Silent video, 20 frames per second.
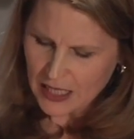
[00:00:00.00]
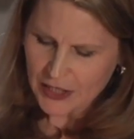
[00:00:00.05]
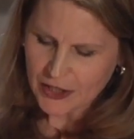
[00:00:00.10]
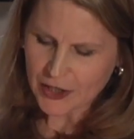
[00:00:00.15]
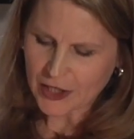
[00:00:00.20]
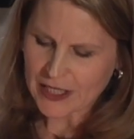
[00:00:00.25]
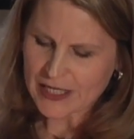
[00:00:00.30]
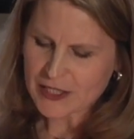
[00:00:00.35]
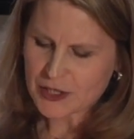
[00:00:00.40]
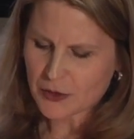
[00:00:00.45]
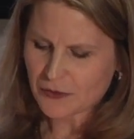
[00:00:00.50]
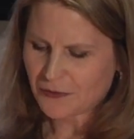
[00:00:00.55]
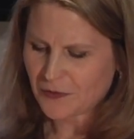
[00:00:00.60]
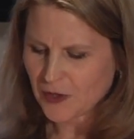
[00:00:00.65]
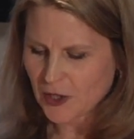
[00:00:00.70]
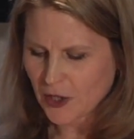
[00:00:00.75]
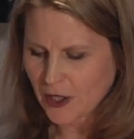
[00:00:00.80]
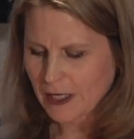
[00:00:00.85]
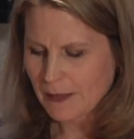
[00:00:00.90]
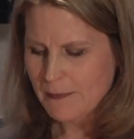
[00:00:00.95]
You're going to do it for
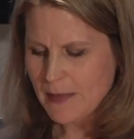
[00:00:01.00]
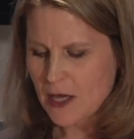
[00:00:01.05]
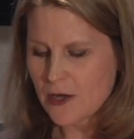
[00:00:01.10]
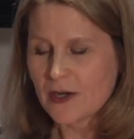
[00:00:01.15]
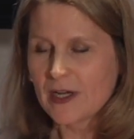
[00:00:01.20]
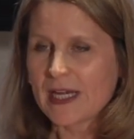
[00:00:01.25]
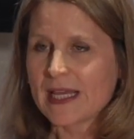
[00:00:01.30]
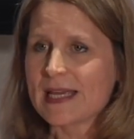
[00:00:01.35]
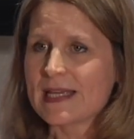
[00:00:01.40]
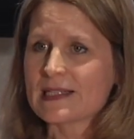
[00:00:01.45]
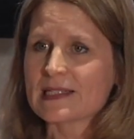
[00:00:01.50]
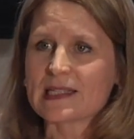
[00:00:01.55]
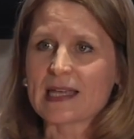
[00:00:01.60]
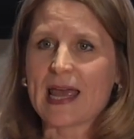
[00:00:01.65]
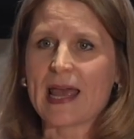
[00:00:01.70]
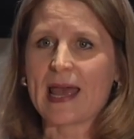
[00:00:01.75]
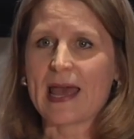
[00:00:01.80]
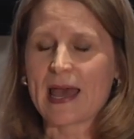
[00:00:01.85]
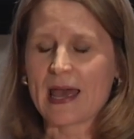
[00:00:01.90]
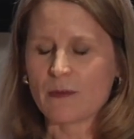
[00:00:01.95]
your communities,
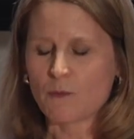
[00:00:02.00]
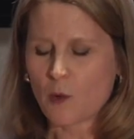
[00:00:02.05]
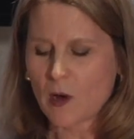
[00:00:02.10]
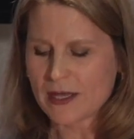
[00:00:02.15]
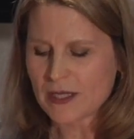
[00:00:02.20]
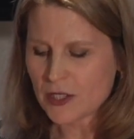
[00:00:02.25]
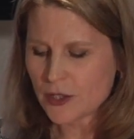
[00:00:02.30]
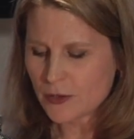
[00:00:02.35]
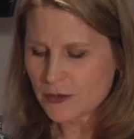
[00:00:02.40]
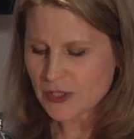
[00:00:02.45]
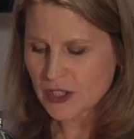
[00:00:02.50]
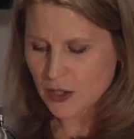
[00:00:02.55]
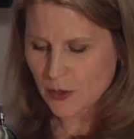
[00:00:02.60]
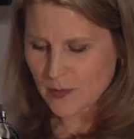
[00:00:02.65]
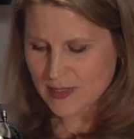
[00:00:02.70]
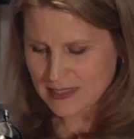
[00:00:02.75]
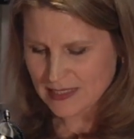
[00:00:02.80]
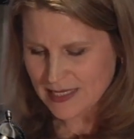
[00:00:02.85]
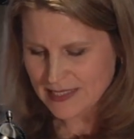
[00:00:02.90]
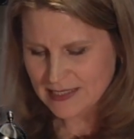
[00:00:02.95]
and what you
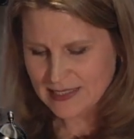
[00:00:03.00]
do, as I